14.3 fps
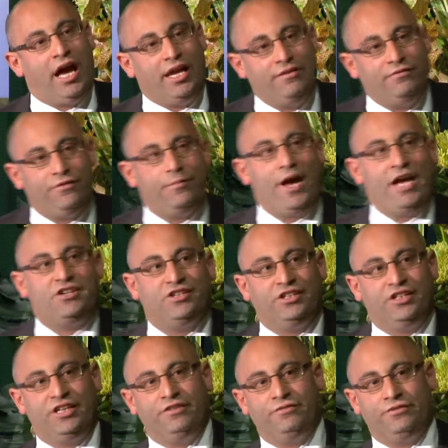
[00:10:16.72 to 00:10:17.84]

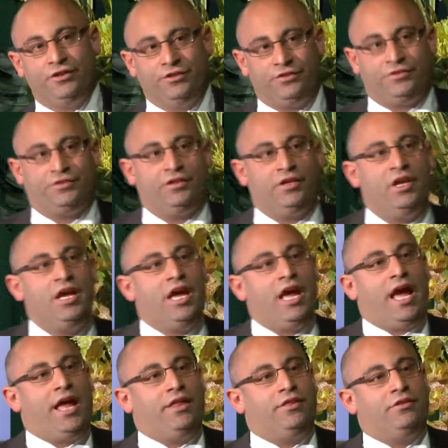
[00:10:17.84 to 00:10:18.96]
information leaflets,
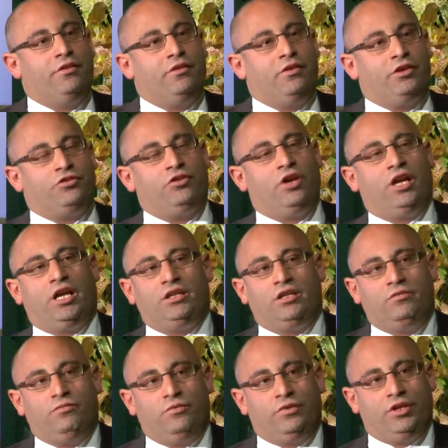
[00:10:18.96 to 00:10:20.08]
and it's not
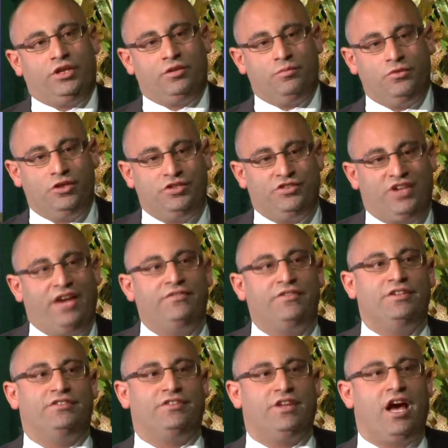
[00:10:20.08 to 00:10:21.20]
only the community
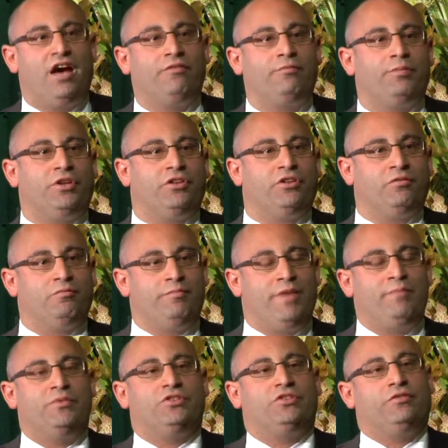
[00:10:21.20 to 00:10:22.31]
safety staff, but
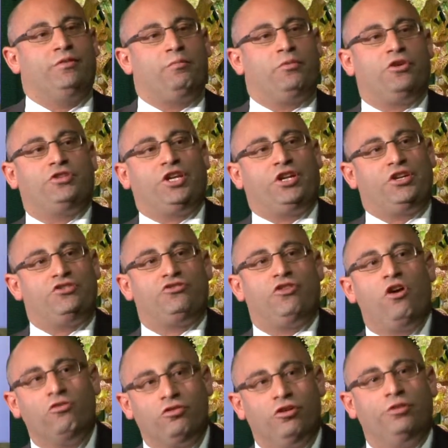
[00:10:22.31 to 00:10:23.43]
members of the project
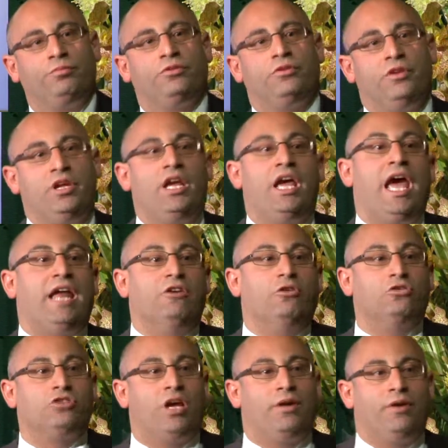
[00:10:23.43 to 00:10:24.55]
control group, and
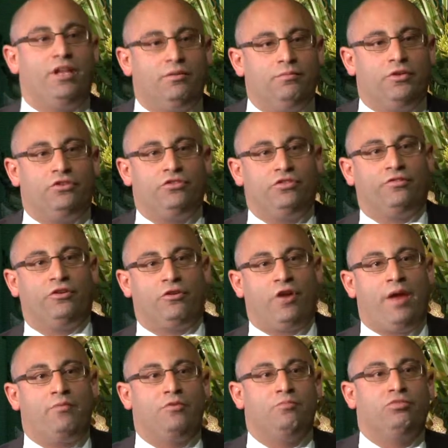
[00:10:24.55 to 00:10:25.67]
also elements of the
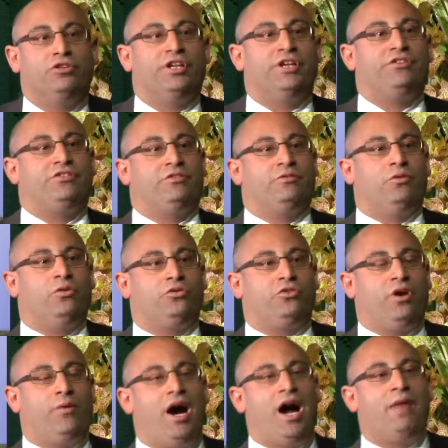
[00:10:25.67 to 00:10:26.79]
Cranbourne Police that
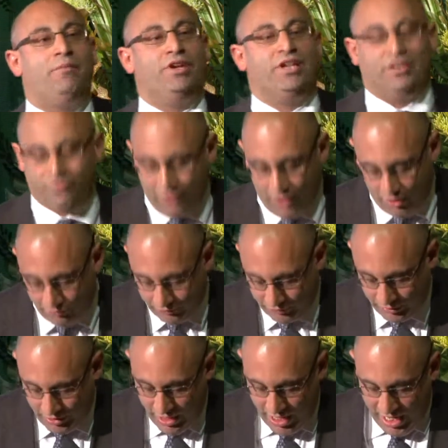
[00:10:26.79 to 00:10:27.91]
also are being involved.
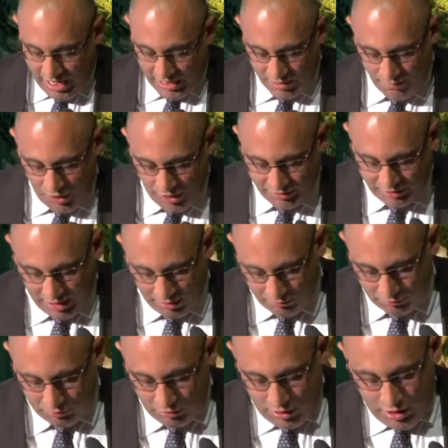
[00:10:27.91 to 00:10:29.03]
And you might say,
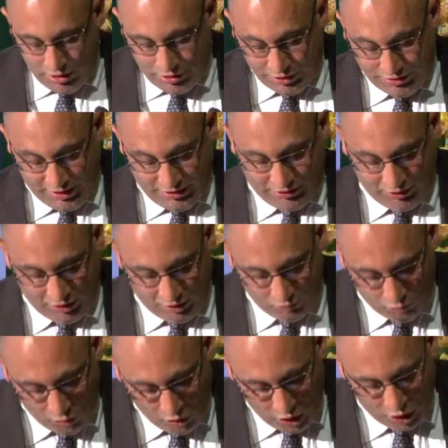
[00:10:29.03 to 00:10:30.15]
well, geez, that's a lot
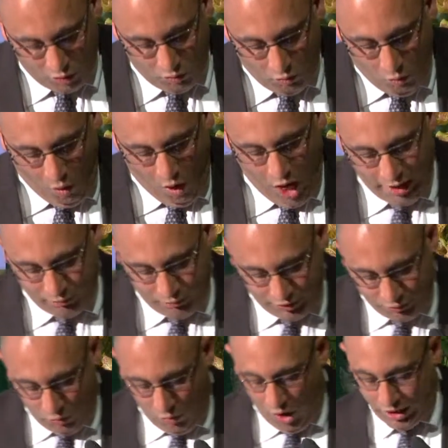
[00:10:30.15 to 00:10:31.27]
of work. Why
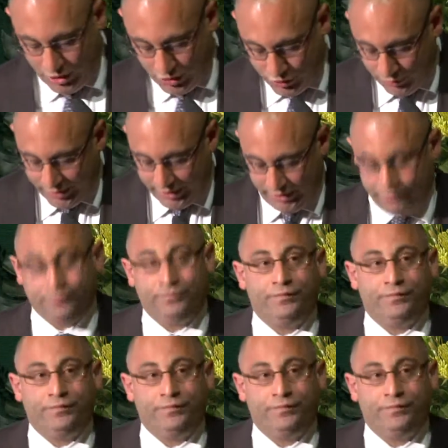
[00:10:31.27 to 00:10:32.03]
are you doing it?